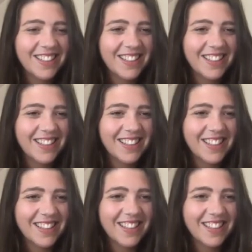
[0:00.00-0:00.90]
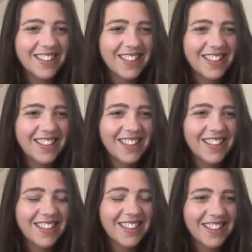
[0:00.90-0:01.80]

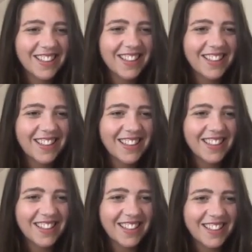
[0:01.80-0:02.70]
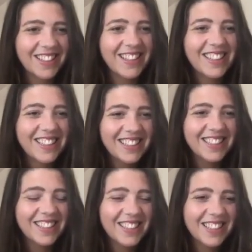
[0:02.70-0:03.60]

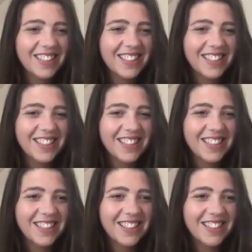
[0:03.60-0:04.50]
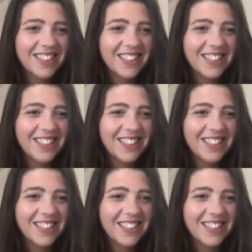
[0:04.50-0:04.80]
No words are spoken by the person on screen.